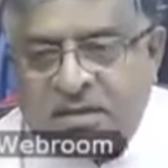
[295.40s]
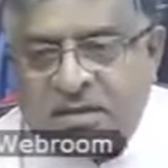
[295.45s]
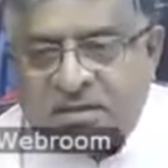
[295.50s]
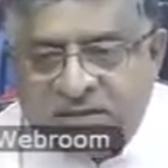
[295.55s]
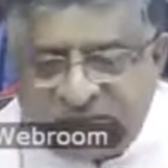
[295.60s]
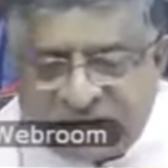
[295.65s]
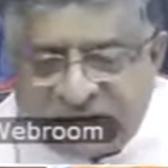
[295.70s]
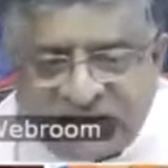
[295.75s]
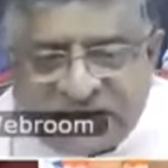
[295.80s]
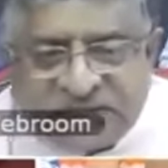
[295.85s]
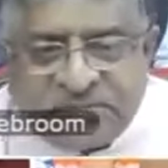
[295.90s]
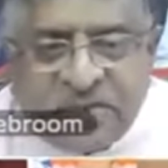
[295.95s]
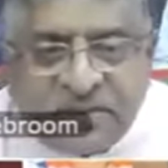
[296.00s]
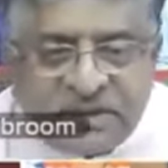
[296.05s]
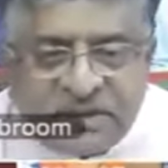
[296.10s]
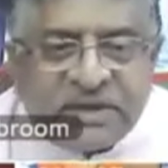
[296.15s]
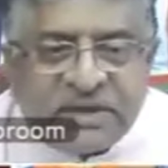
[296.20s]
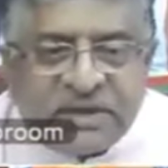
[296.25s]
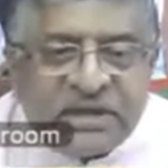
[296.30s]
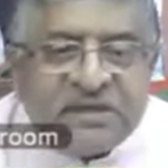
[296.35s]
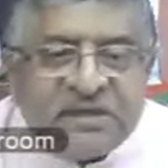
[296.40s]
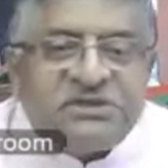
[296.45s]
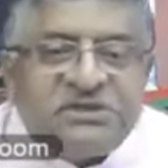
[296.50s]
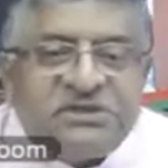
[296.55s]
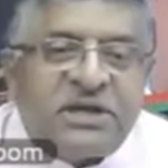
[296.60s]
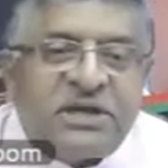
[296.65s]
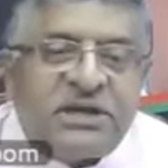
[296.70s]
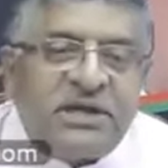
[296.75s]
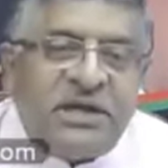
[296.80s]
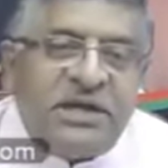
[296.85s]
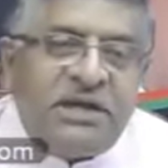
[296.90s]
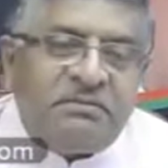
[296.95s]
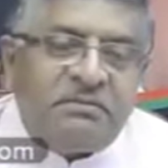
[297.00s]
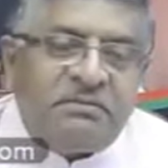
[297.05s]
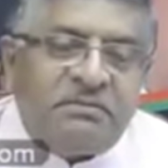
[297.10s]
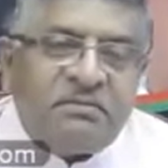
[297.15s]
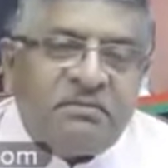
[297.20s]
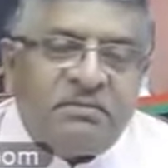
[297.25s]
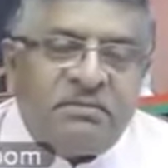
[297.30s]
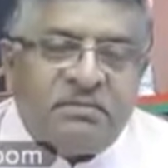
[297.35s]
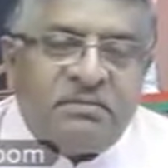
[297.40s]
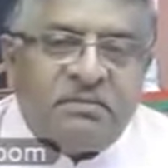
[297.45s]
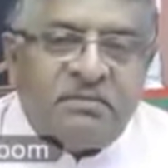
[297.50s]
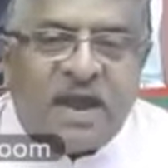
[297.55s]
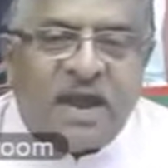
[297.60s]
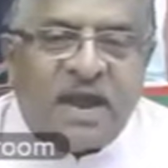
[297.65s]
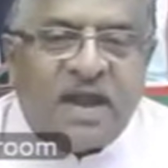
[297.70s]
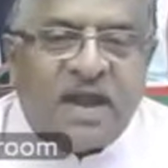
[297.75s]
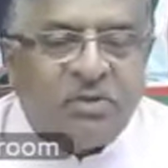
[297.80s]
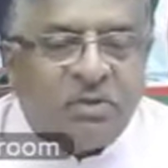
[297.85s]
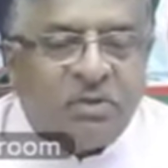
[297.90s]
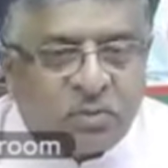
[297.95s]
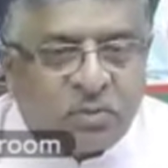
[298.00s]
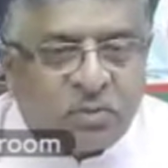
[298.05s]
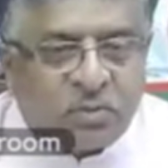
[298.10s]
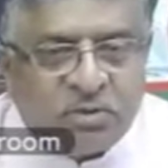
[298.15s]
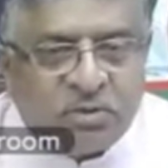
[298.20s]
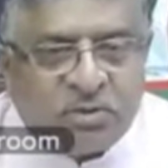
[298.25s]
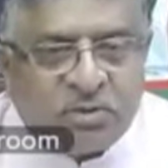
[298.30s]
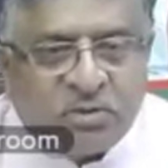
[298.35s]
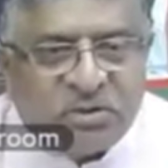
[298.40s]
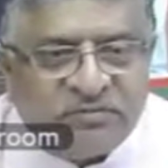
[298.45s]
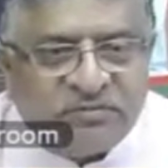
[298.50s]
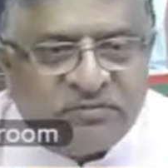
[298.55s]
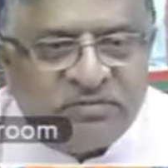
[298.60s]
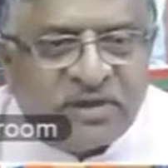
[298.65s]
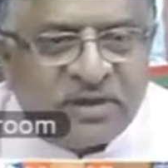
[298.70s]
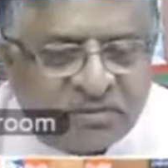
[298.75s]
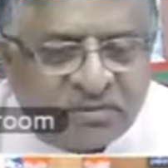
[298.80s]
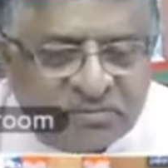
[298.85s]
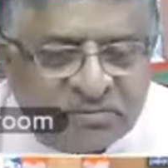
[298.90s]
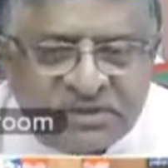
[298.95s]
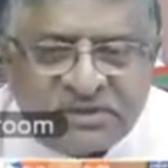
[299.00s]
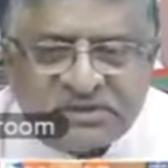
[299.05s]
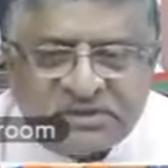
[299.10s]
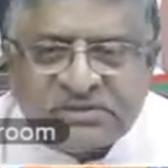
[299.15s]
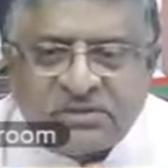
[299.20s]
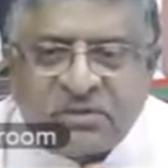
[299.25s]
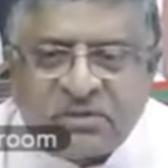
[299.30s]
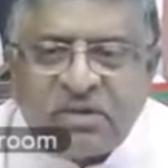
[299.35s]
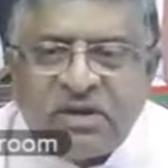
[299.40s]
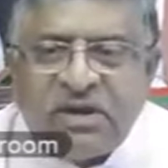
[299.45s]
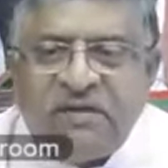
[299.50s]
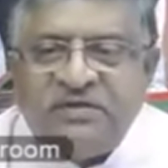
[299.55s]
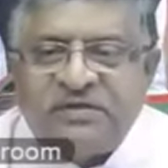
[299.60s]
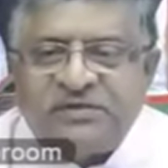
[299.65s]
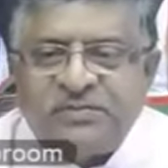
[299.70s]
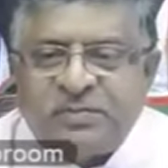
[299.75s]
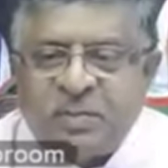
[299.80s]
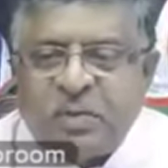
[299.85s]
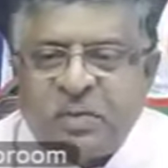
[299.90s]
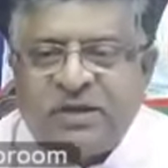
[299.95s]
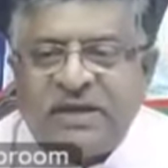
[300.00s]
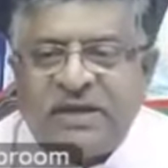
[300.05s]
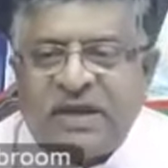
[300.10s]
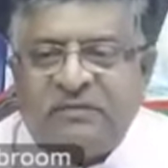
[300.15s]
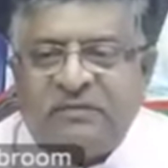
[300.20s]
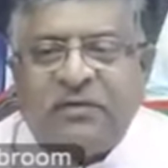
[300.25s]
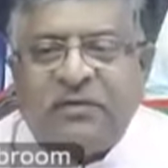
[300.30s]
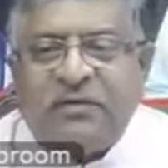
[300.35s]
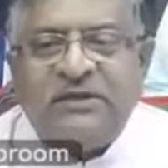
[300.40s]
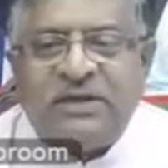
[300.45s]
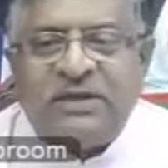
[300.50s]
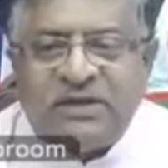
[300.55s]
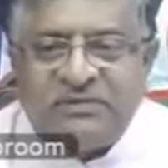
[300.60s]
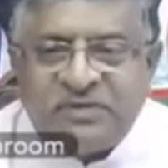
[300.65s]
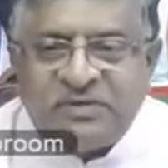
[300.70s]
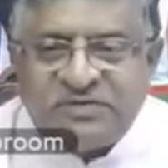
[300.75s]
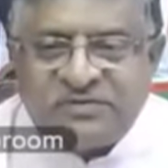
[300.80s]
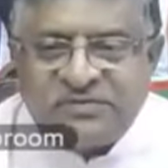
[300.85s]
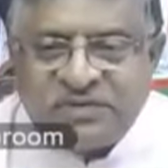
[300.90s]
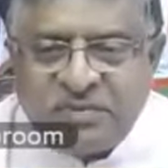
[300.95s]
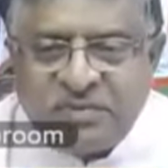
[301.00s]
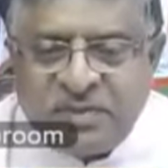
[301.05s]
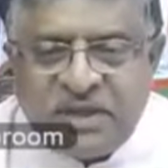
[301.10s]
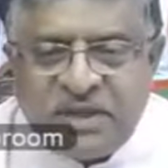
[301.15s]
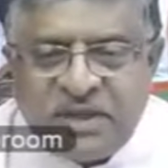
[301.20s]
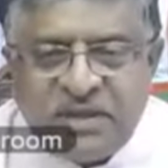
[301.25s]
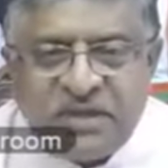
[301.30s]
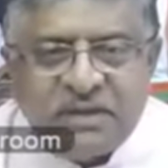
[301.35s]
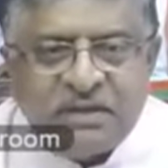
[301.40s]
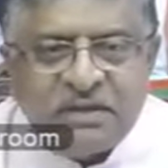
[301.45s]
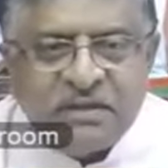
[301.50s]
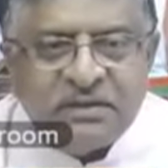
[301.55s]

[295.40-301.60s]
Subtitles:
This has been a real journey. I don't want to give the numbers. All have spoken. I have all the numbers with me.